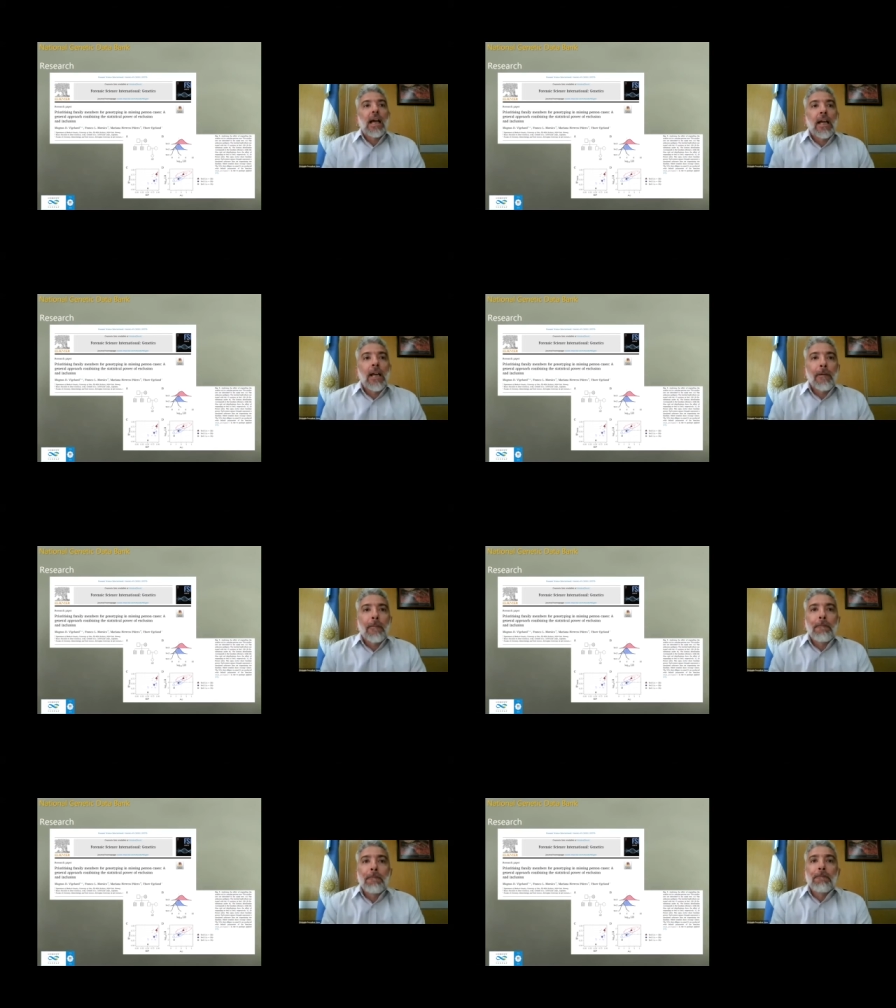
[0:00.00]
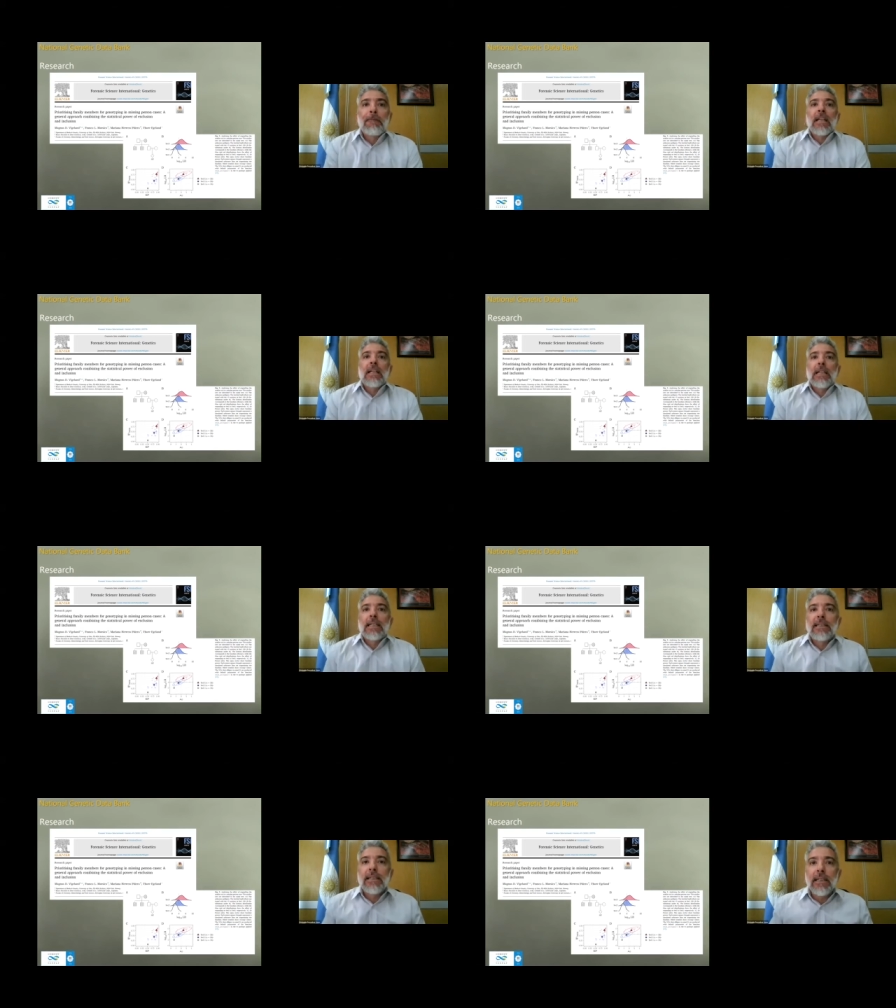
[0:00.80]
Um,
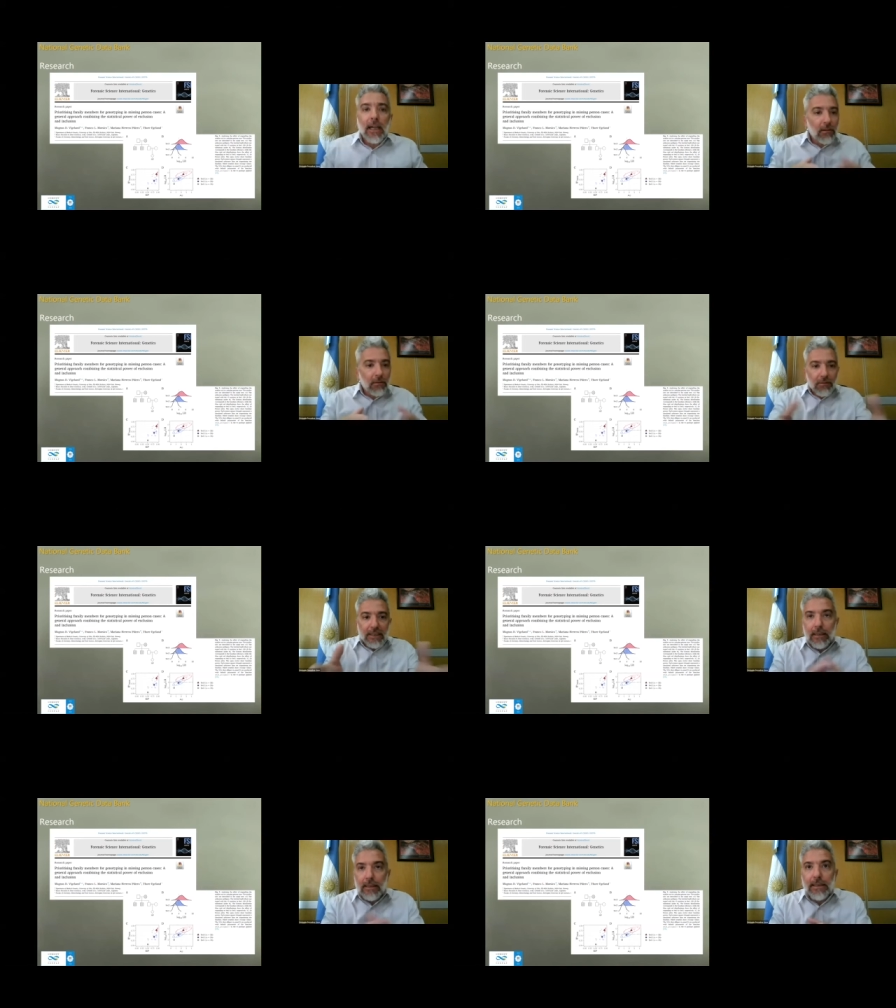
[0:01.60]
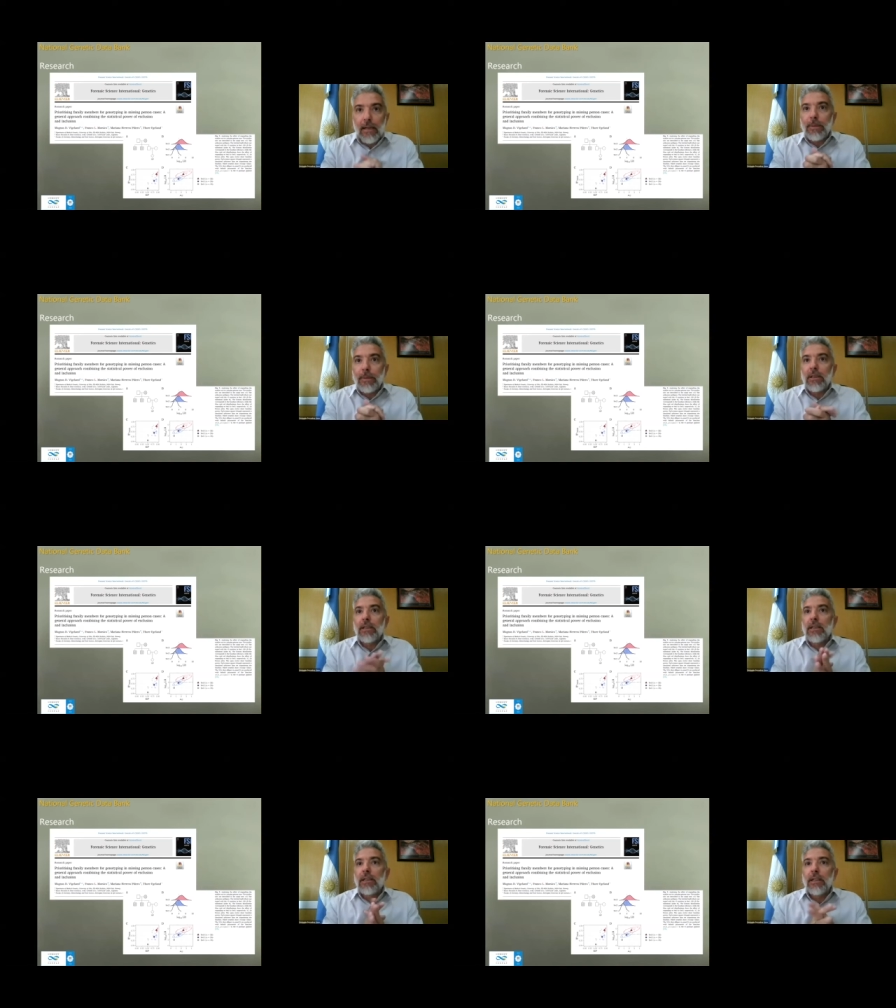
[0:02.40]
let's see a recent
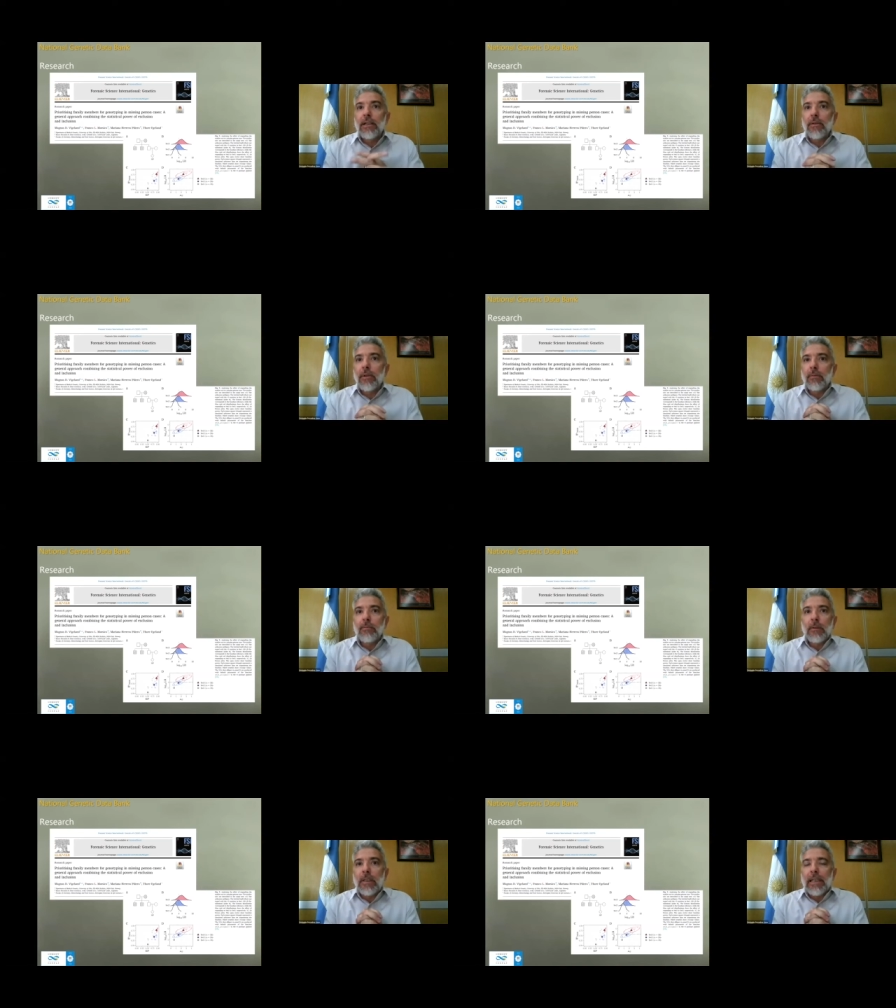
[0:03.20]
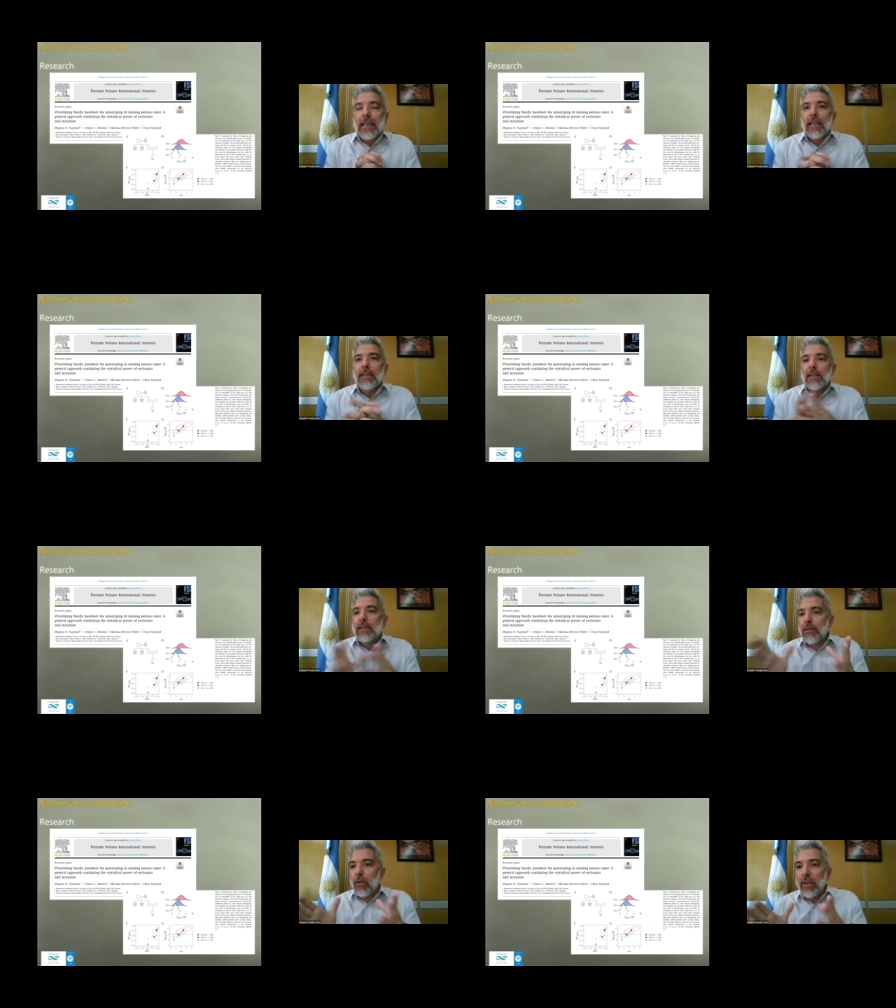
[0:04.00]
example. Uh, in
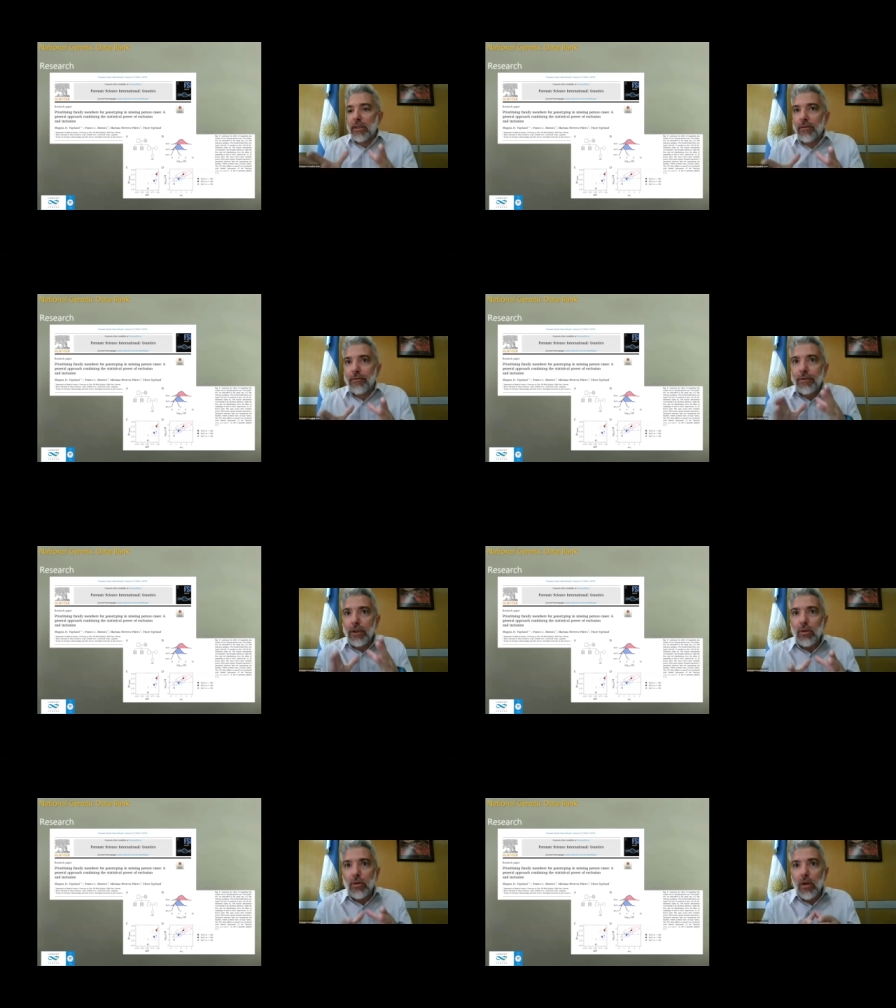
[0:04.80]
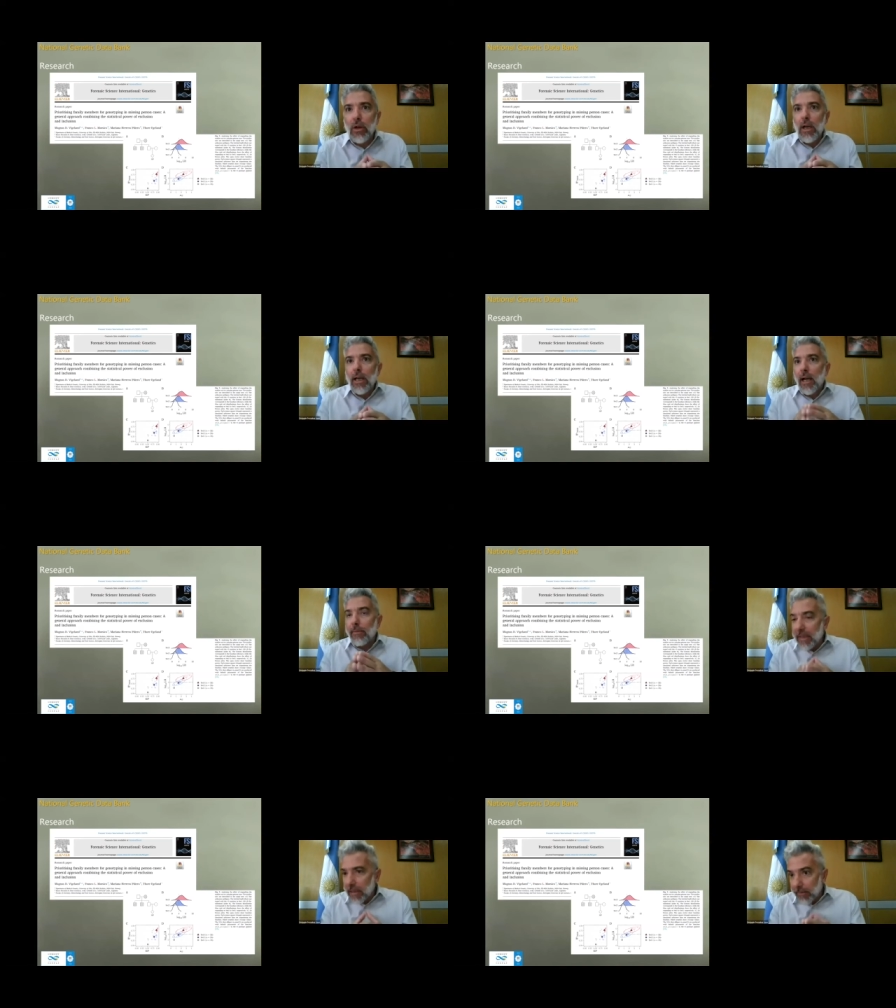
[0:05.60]
cases with few
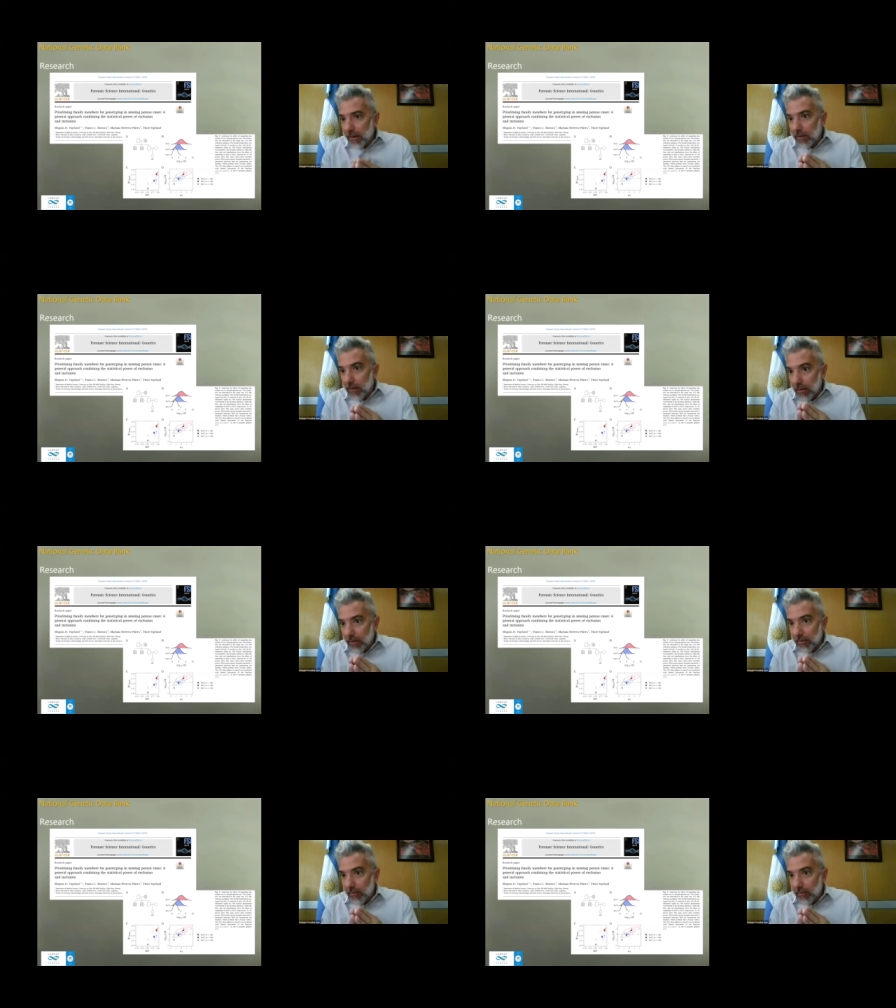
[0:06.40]
available